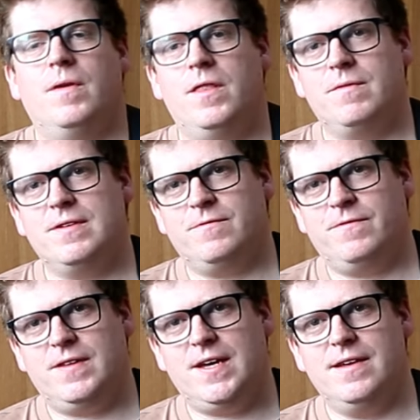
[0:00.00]
the reason
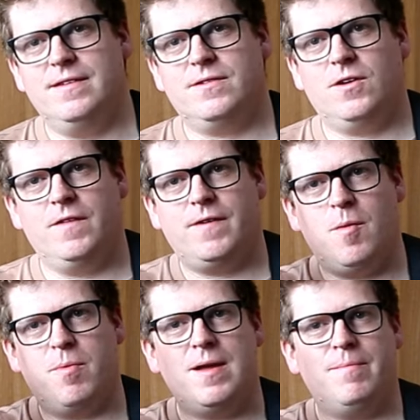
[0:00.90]
for that is all of our
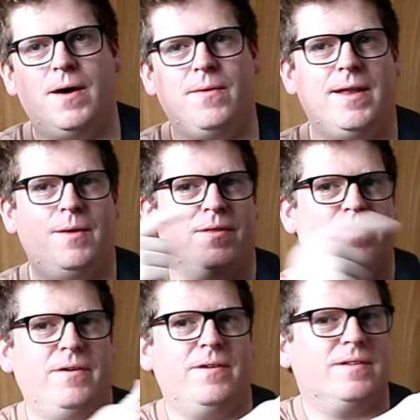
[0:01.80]
brain power and our
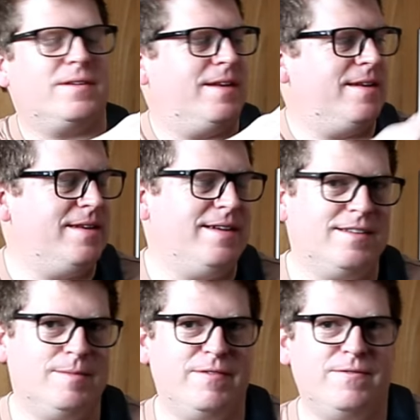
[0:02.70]
thoughts needs
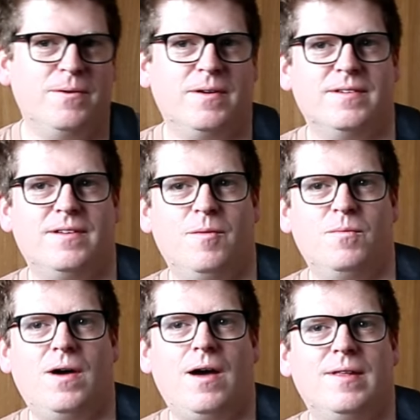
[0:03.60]
to be focused on
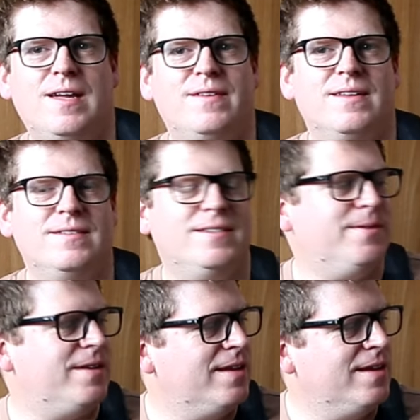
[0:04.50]
what our left hand is
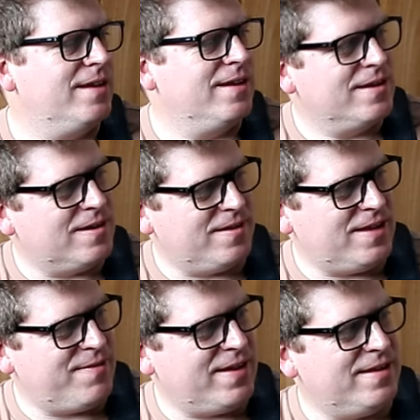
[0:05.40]
doing. Because the
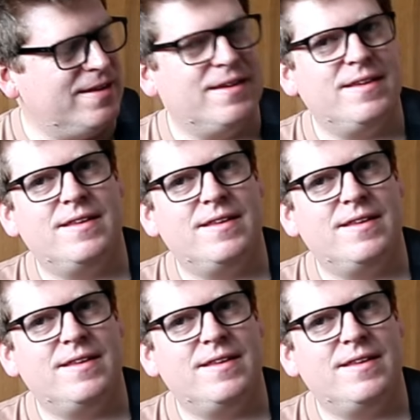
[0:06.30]
left hand is